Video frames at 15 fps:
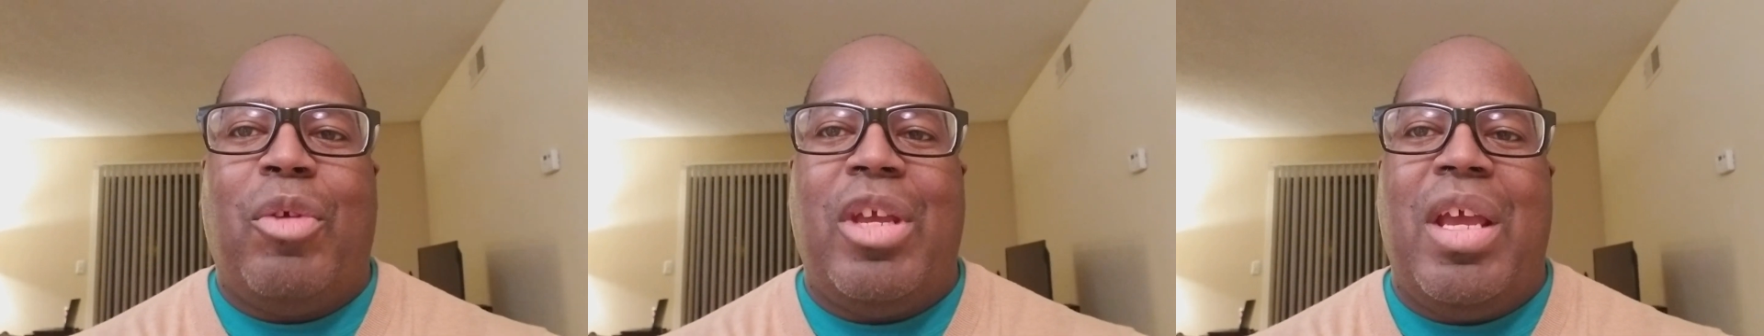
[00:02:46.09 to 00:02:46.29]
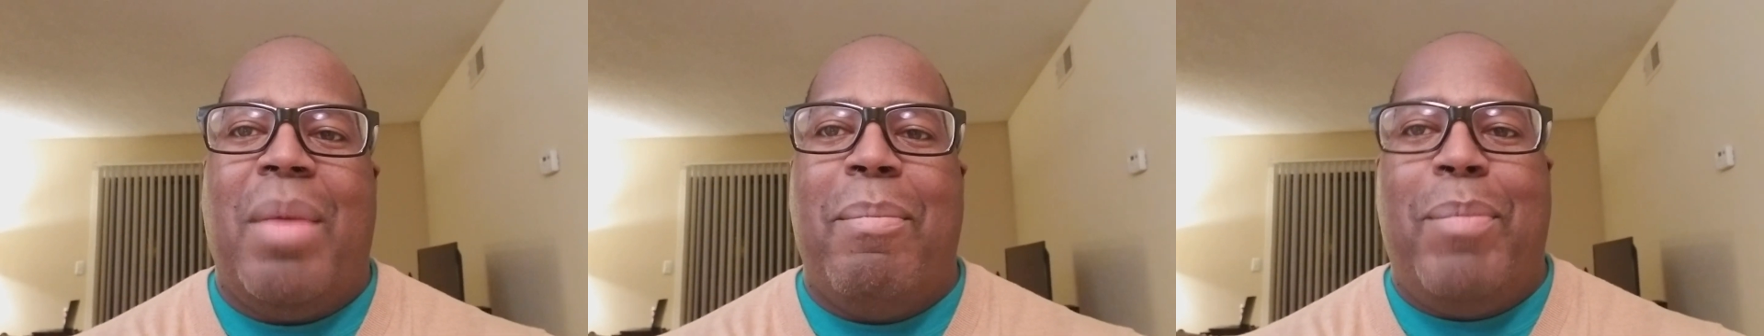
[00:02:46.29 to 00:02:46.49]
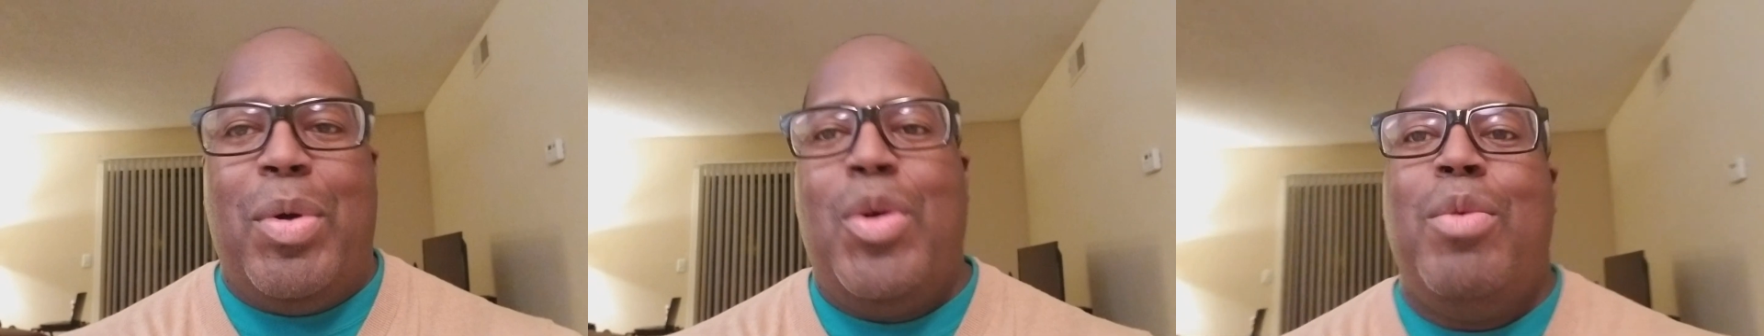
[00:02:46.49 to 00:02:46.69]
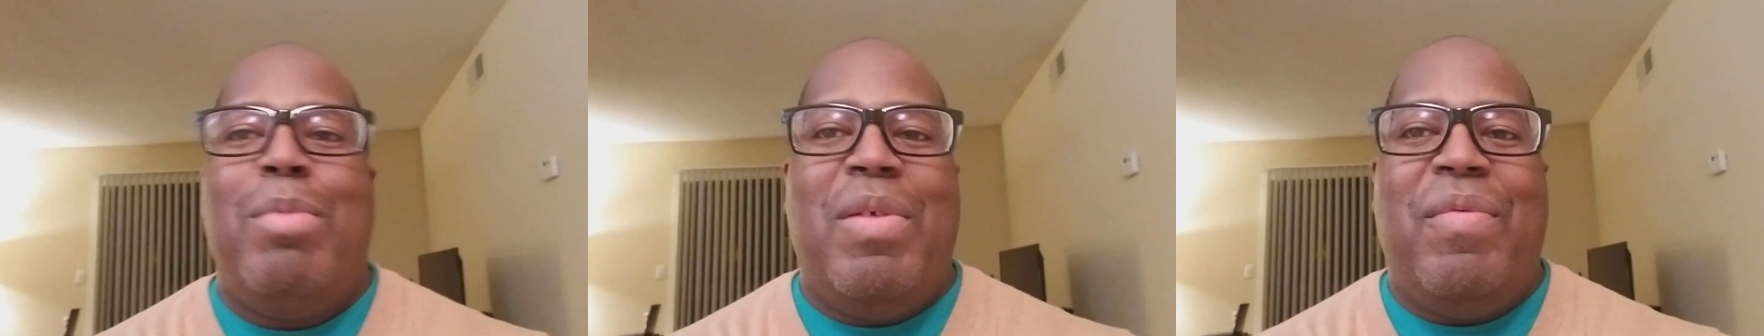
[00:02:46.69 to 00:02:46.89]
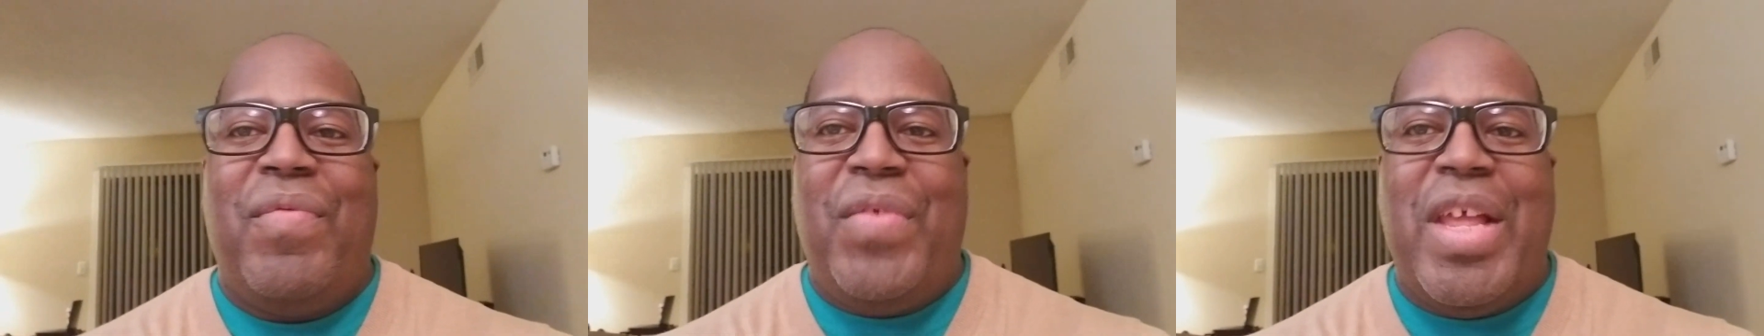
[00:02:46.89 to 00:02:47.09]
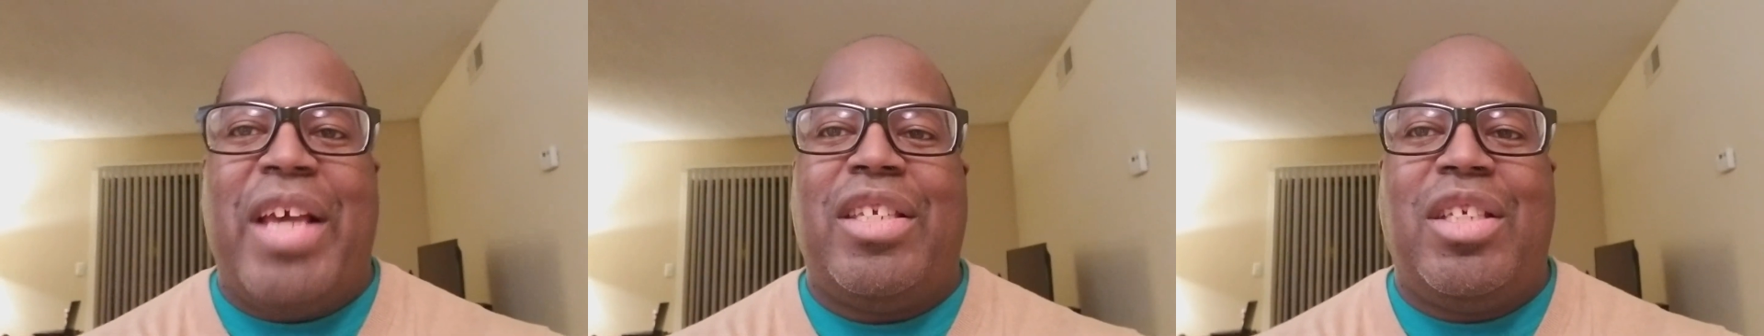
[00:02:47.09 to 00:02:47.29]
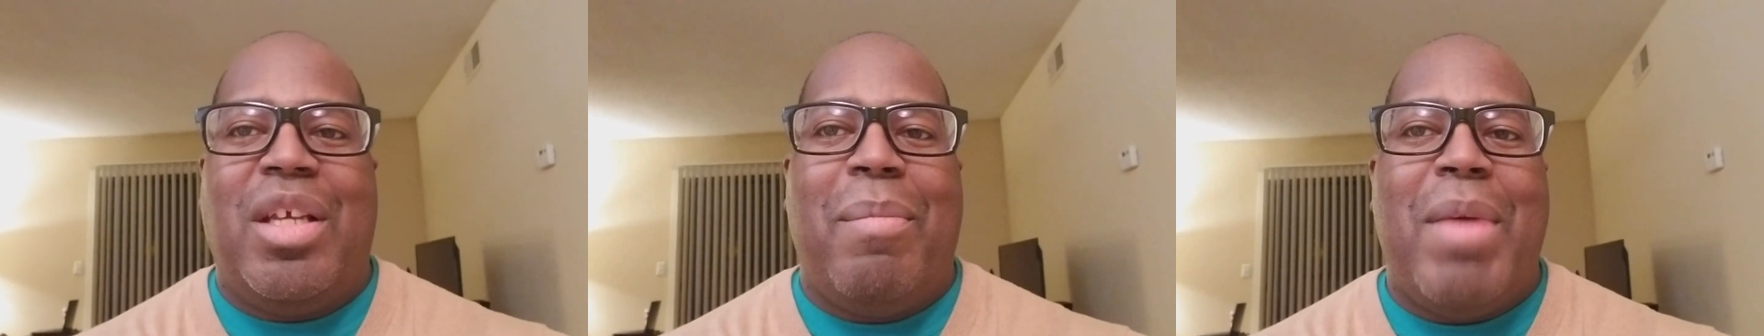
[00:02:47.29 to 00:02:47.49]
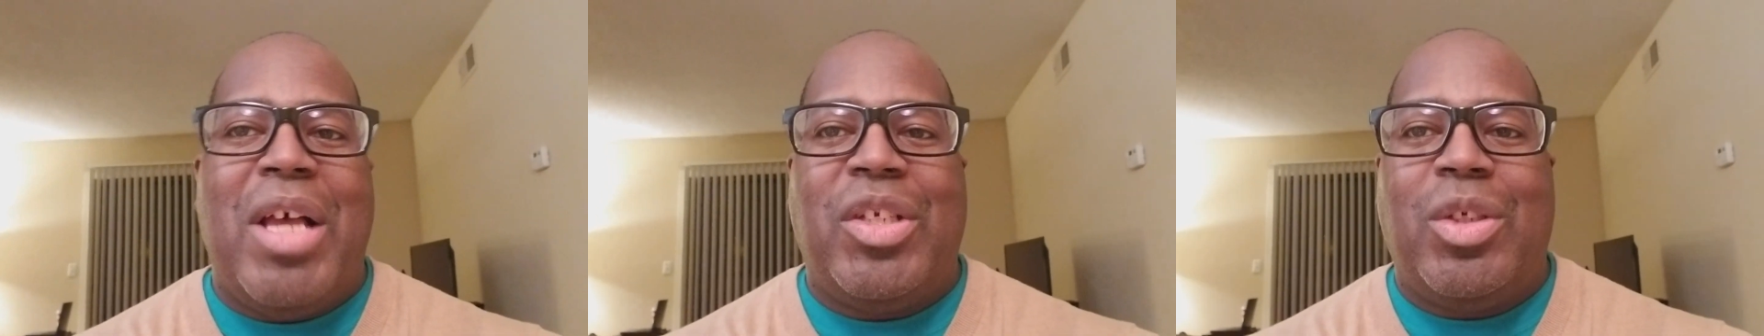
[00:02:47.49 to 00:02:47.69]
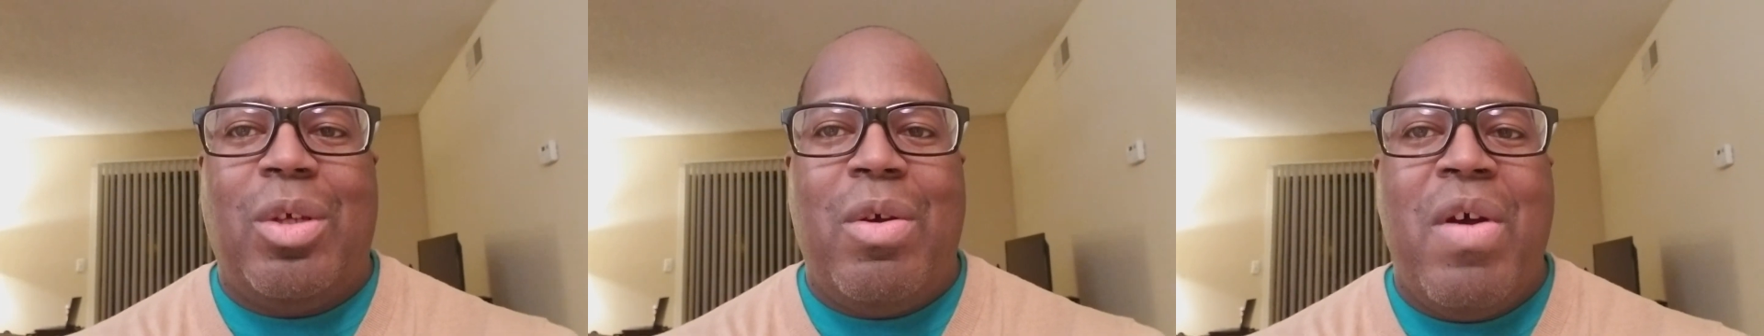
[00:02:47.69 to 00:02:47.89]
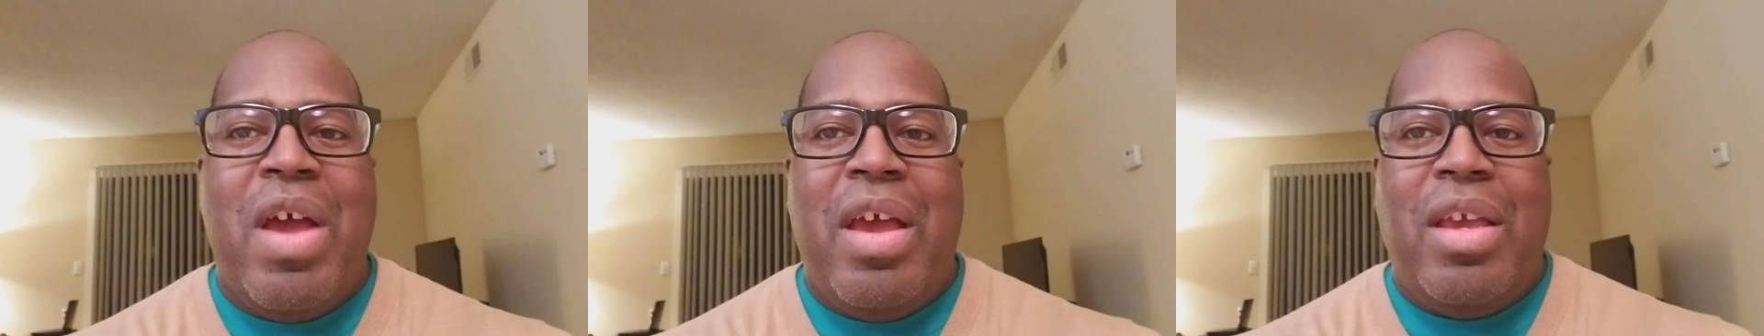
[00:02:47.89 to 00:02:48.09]
playing boom and flexing a
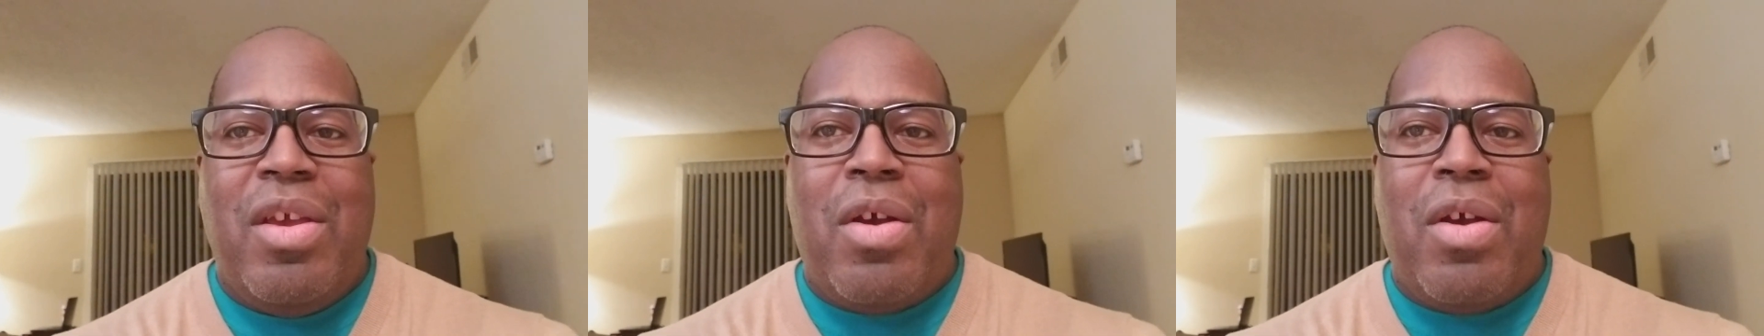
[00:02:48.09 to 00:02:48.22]
muscle.